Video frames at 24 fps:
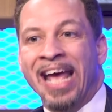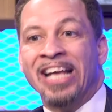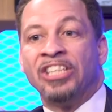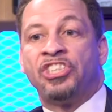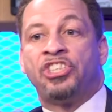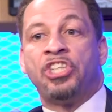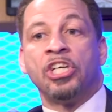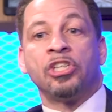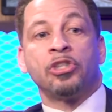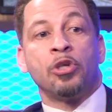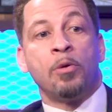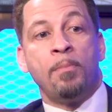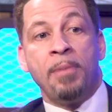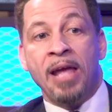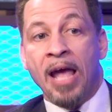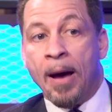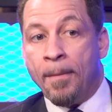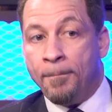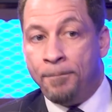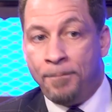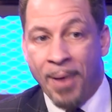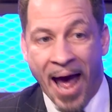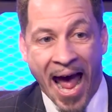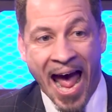It just will be
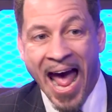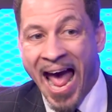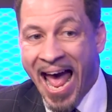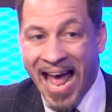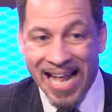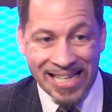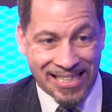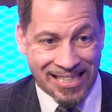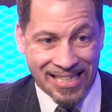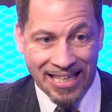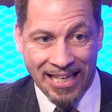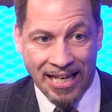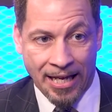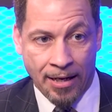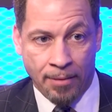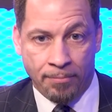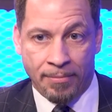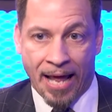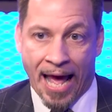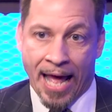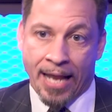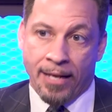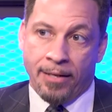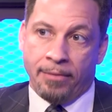a bad
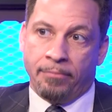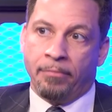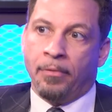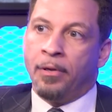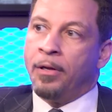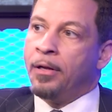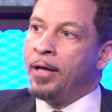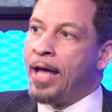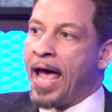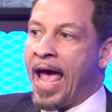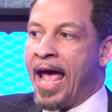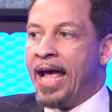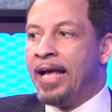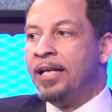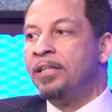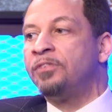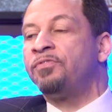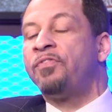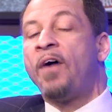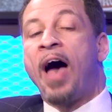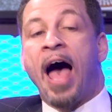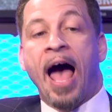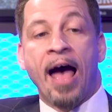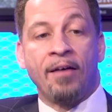team that, hey, he's
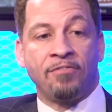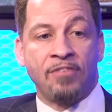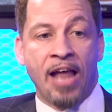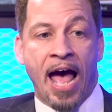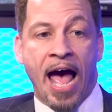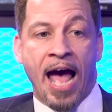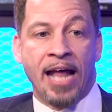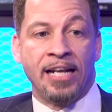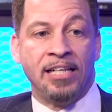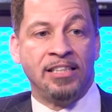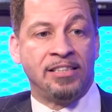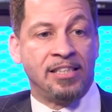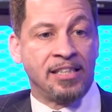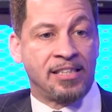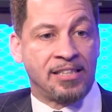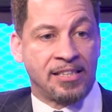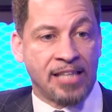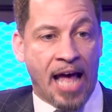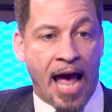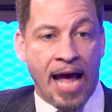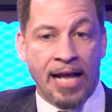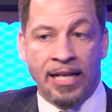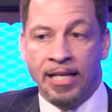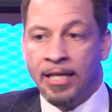five nine, he's
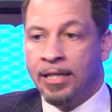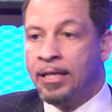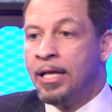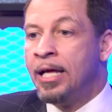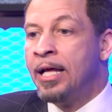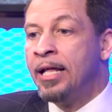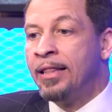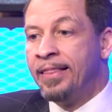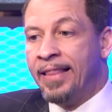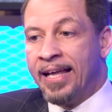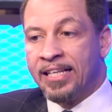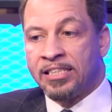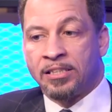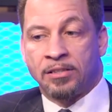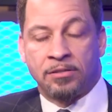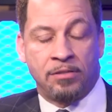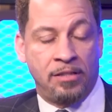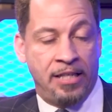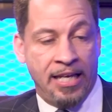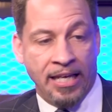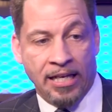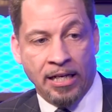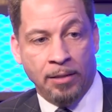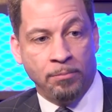exciting. Let's
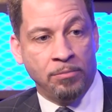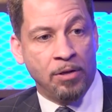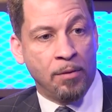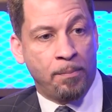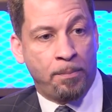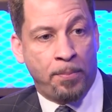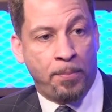get him to